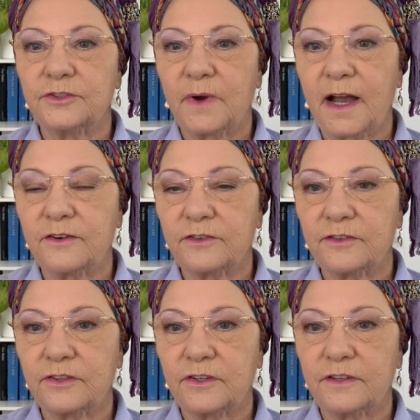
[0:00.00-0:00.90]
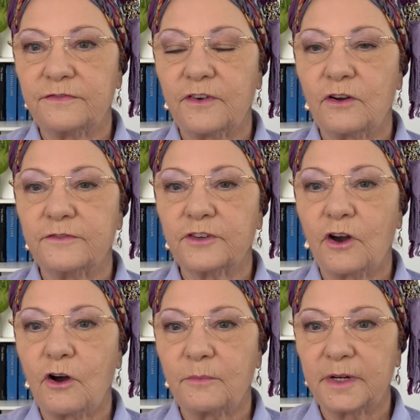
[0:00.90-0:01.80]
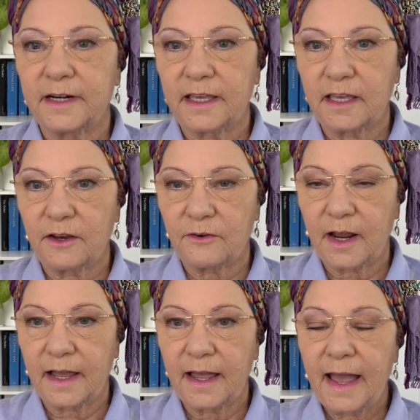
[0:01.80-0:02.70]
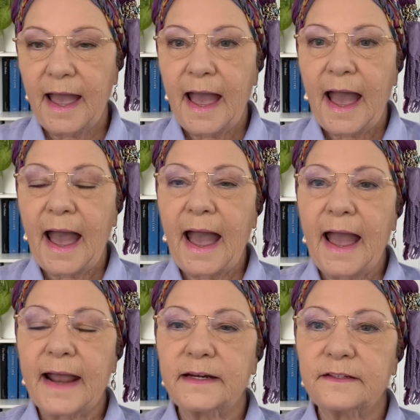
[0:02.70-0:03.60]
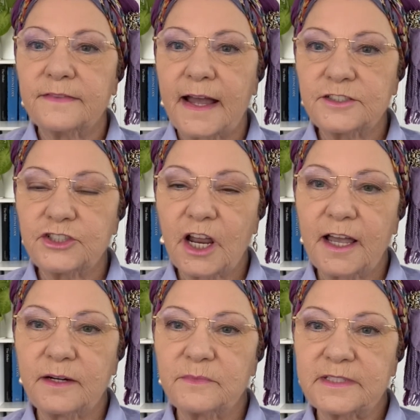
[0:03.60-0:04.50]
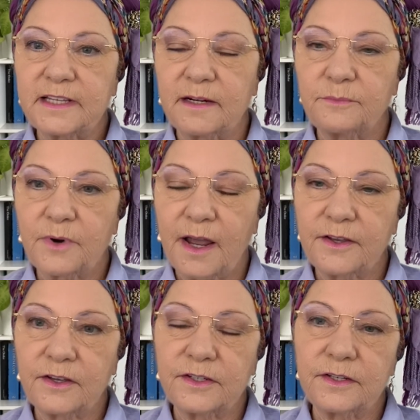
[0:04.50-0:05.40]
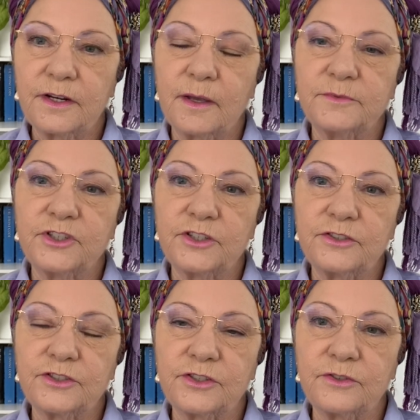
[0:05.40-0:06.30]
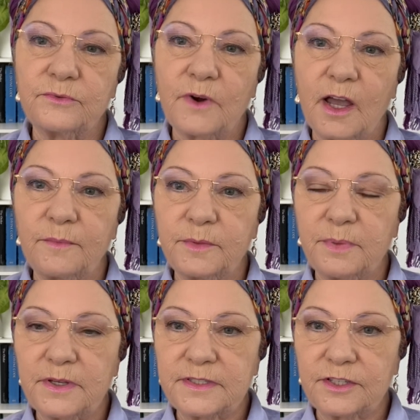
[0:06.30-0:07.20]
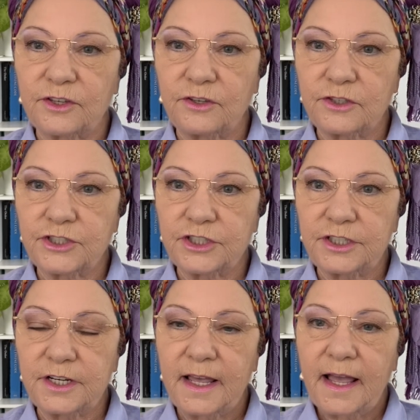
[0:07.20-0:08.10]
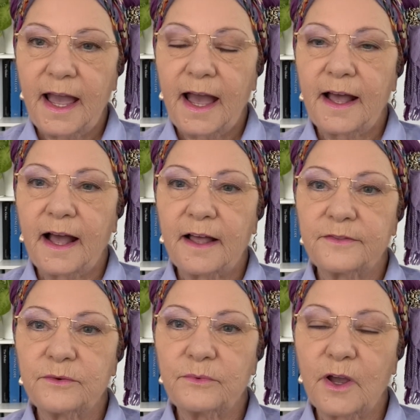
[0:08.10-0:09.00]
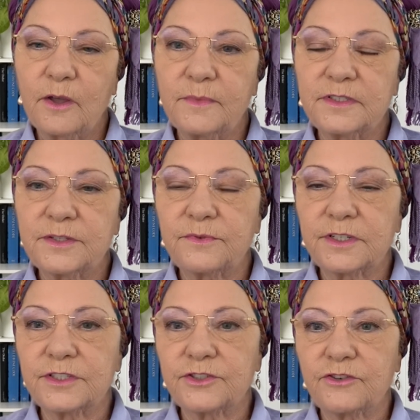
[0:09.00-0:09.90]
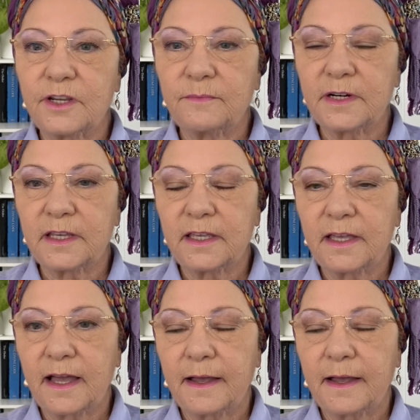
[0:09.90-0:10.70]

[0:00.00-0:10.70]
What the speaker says: 135 Common Era. And that chain was then broken due to Roman persecution. The Romans were extremely